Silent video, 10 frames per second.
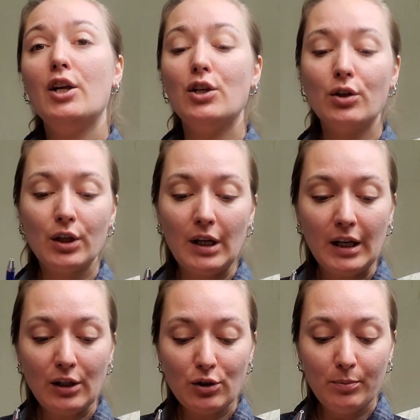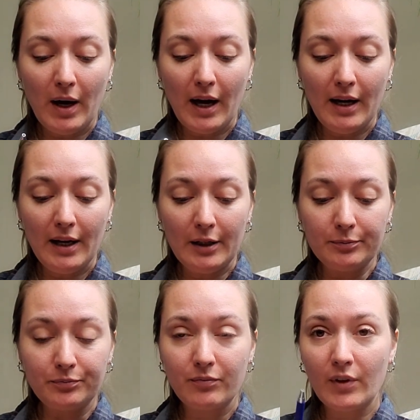you're gonna need to buy
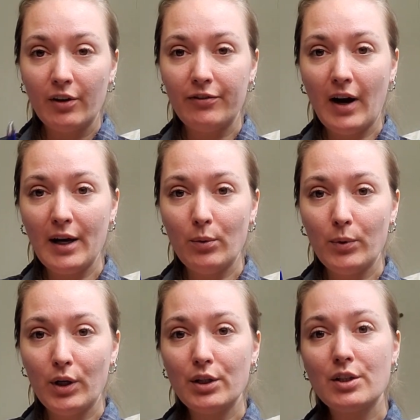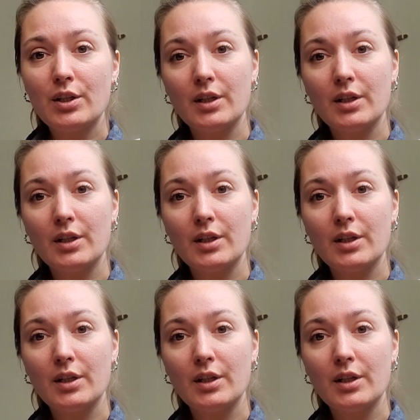firewood